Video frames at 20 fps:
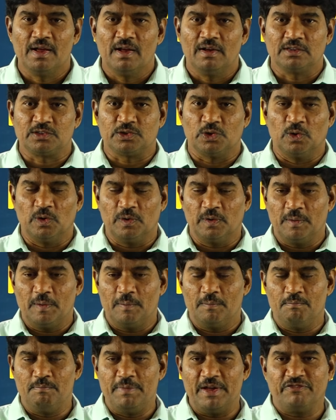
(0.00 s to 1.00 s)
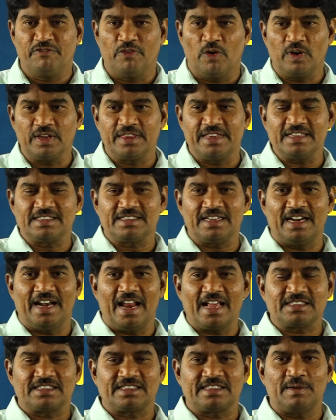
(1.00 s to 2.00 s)
So, before this
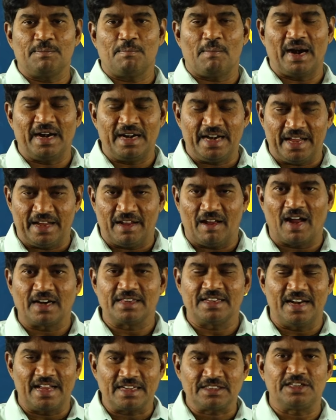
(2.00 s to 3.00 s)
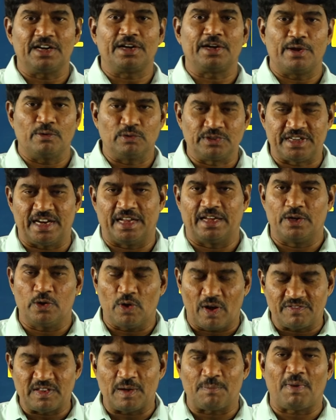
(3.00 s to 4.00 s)
next Monday or the next Tuesday you
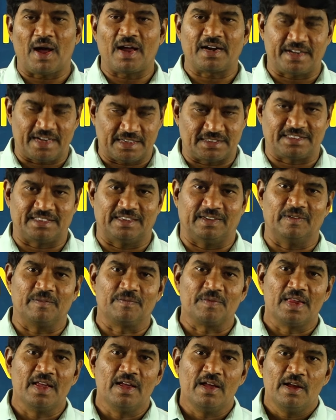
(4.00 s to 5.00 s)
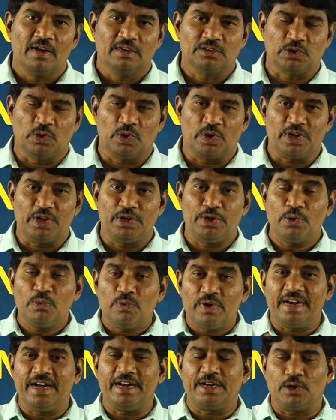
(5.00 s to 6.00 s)
have the part test. So, you
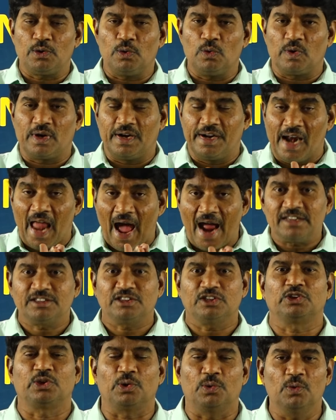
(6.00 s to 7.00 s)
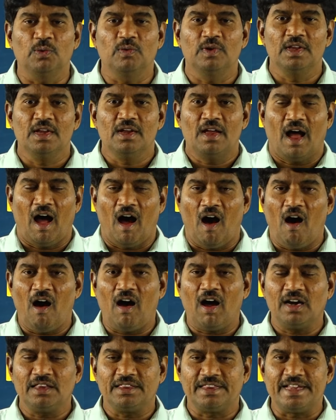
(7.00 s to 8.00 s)
need to glance through
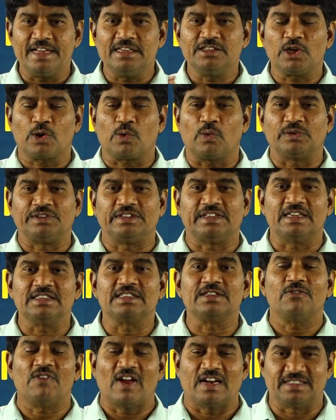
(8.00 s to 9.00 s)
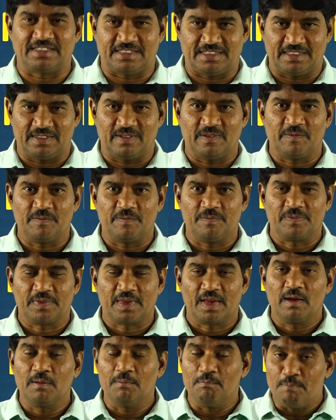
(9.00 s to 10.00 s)
all these questions once,
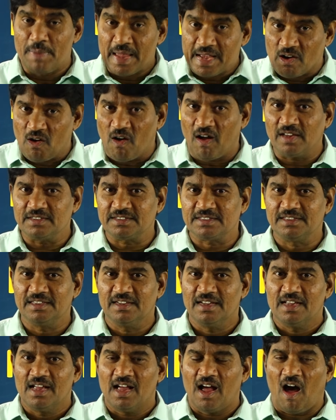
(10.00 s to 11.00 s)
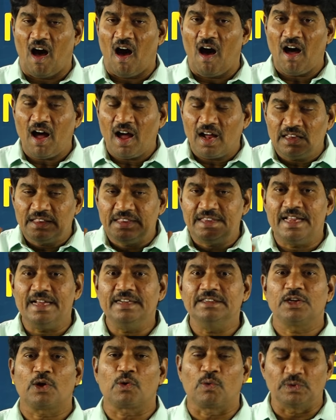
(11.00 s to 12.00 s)
because all
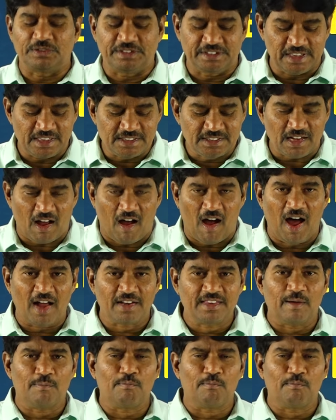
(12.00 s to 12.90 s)
these questions are the